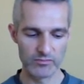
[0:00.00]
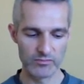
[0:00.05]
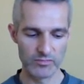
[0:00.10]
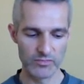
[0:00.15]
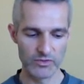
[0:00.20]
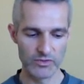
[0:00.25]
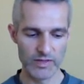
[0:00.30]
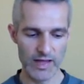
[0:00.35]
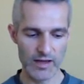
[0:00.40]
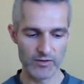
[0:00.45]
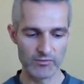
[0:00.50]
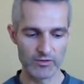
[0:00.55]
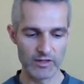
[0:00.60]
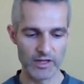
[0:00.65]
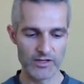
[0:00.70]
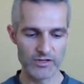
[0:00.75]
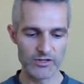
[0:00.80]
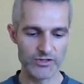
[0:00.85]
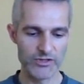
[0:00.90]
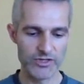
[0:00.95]
that
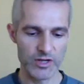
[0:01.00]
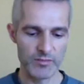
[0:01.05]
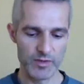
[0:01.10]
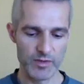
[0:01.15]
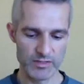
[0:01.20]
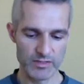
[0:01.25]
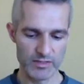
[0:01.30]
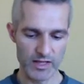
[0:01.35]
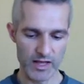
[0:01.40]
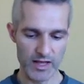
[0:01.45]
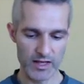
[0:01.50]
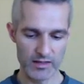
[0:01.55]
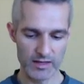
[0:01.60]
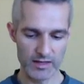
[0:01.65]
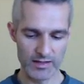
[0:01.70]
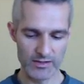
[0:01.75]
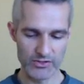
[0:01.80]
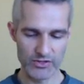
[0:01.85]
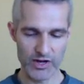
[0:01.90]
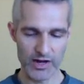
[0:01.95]
relationship is not
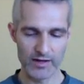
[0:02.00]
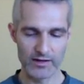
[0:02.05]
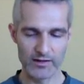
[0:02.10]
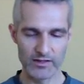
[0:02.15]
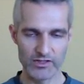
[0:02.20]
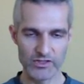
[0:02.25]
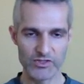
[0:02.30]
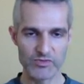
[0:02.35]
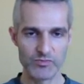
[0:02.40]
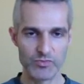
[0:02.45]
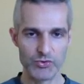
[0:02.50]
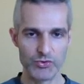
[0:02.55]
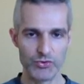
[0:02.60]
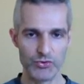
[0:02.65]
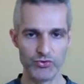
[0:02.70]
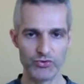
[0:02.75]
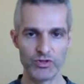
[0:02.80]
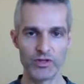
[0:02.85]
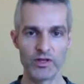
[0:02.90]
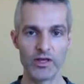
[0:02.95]
entirely
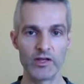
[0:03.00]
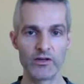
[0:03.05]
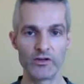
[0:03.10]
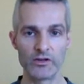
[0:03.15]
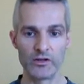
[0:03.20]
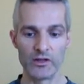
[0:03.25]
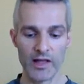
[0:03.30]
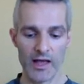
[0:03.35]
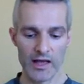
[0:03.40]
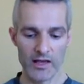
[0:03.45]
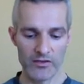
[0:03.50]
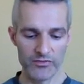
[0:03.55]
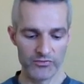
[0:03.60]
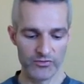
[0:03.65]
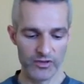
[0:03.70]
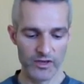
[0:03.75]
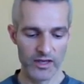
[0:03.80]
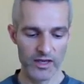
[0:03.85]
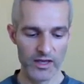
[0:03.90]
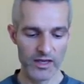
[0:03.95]
smooth in your life.
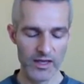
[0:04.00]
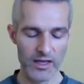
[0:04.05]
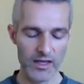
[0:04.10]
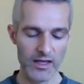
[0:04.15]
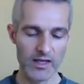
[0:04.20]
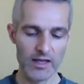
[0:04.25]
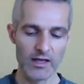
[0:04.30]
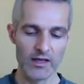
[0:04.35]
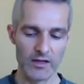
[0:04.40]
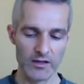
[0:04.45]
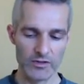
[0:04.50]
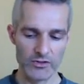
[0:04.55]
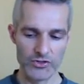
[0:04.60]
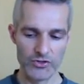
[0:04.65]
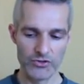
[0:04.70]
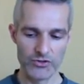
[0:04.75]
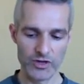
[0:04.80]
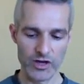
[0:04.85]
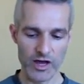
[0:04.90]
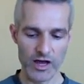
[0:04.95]
To
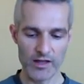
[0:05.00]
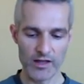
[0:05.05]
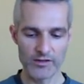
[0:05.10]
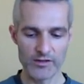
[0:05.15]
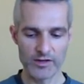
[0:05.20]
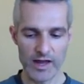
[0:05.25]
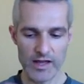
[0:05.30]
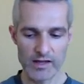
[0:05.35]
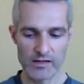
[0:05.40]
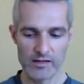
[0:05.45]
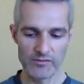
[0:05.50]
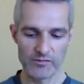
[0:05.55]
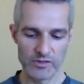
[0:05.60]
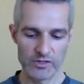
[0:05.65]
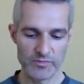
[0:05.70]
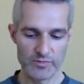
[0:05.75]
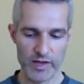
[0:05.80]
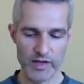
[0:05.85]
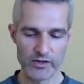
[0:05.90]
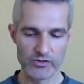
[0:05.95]
the other end of the
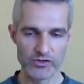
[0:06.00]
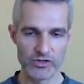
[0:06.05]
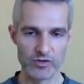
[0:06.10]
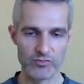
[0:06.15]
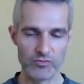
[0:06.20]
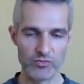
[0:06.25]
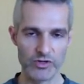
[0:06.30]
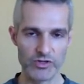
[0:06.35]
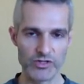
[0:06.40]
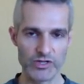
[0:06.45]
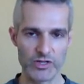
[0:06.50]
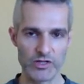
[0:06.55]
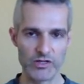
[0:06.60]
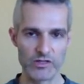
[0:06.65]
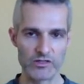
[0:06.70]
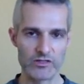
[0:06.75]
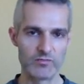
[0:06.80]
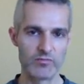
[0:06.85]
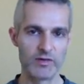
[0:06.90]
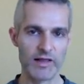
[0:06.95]
spectrum, which is
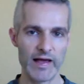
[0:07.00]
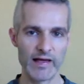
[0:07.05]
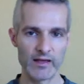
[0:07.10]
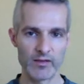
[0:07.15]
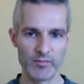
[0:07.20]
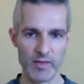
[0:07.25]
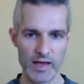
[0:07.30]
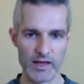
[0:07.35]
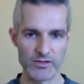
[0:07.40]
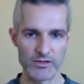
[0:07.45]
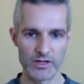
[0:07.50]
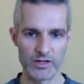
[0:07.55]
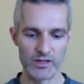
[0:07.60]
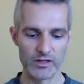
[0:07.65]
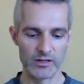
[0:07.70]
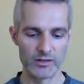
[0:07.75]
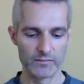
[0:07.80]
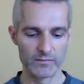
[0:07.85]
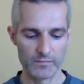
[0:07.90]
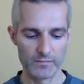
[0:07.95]
black magic,
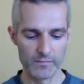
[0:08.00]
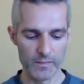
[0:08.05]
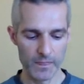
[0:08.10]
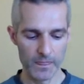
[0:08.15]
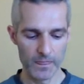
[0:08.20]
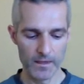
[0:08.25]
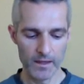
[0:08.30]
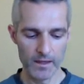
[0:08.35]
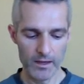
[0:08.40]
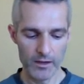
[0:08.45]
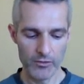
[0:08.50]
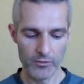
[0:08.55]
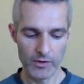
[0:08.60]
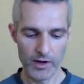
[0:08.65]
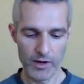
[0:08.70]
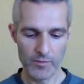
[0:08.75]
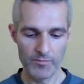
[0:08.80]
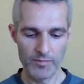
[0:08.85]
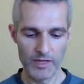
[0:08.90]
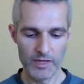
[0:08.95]

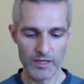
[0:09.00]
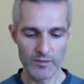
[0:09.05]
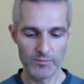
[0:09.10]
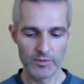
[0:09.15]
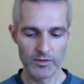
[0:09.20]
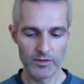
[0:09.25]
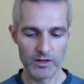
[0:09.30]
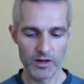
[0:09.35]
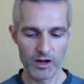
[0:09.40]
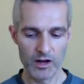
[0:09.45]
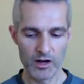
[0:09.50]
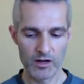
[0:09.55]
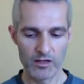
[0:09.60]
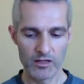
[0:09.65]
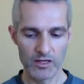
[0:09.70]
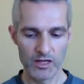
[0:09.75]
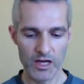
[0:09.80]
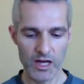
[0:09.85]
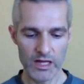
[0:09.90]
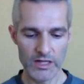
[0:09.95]
where people are
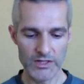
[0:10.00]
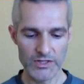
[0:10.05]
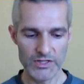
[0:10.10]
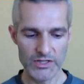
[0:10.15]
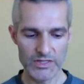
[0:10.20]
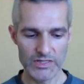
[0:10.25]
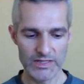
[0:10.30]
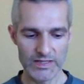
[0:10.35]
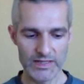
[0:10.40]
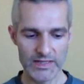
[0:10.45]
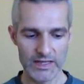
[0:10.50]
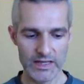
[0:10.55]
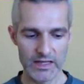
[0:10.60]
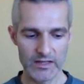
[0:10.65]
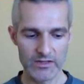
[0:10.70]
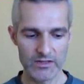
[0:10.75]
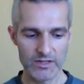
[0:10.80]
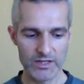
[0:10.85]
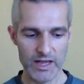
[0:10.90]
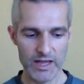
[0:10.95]
consciously,
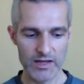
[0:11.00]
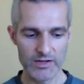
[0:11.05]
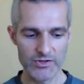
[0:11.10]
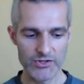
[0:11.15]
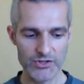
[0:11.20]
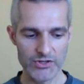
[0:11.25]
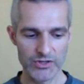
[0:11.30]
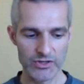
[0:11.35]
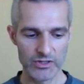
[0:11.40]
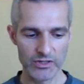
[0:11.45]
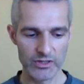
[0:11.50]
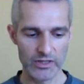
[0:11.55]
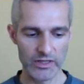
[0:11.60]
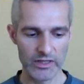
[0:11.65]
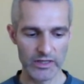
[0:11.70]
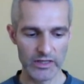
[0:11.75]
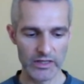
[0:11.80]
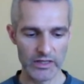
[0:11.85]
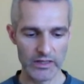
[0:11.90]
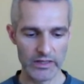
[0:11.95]

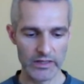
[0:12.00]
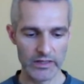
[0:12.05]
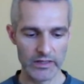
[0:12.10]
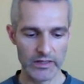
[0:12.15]
intentionally